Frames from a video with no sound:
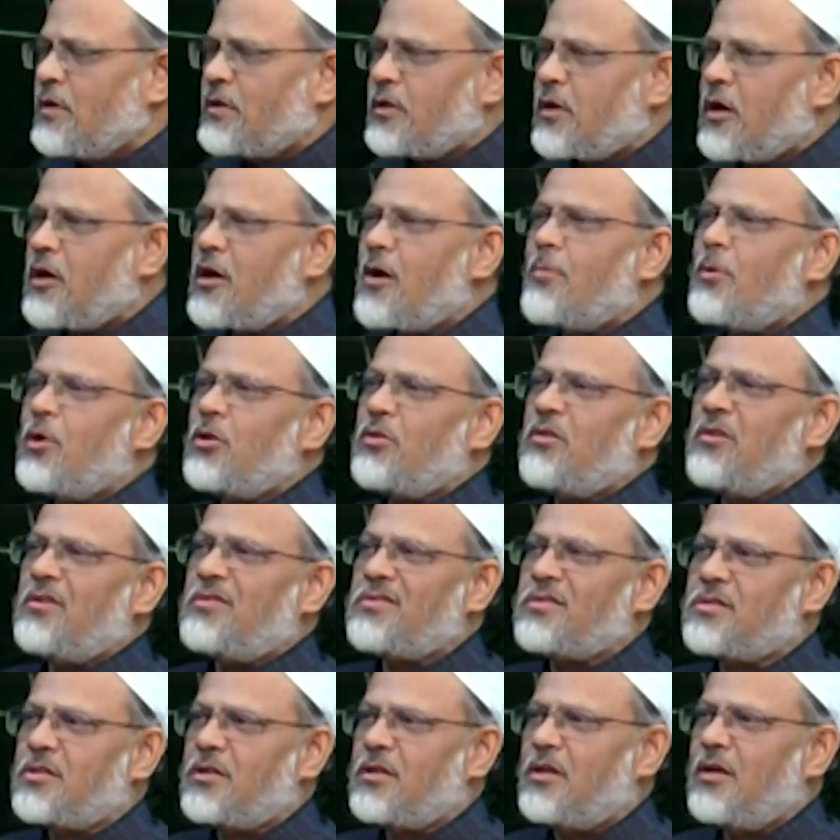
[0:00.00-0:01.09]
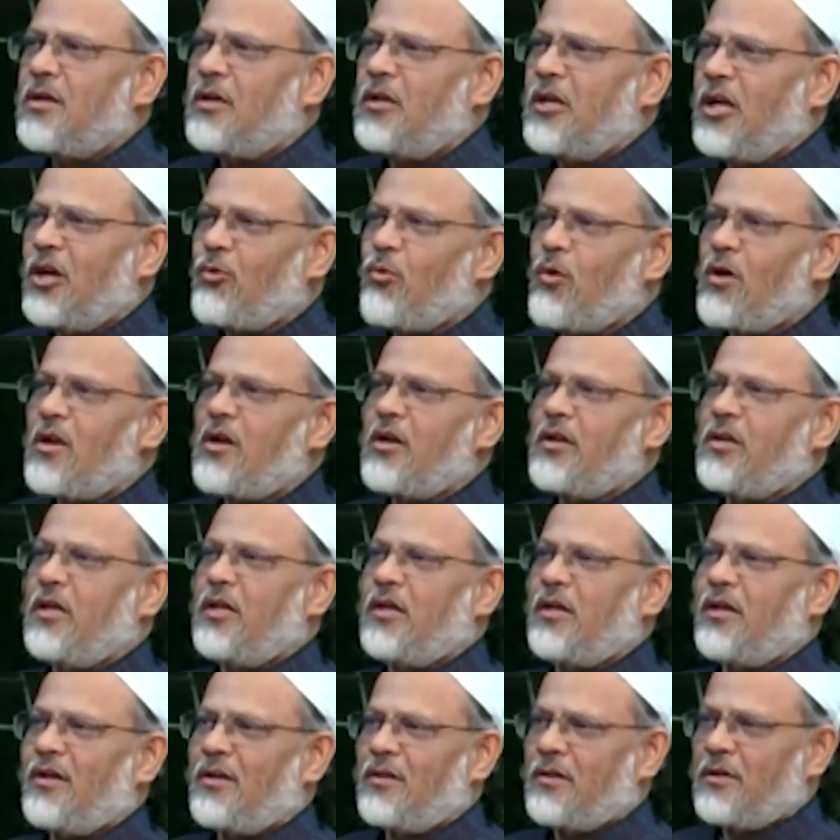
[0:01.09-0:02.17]
Talk about this
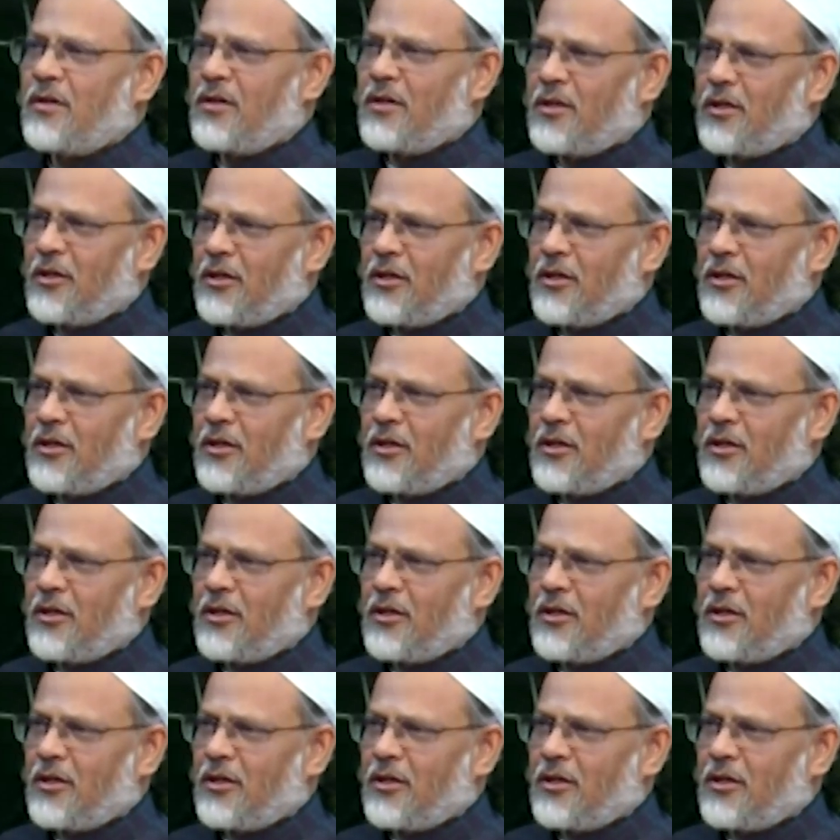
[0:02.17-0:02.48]
equality and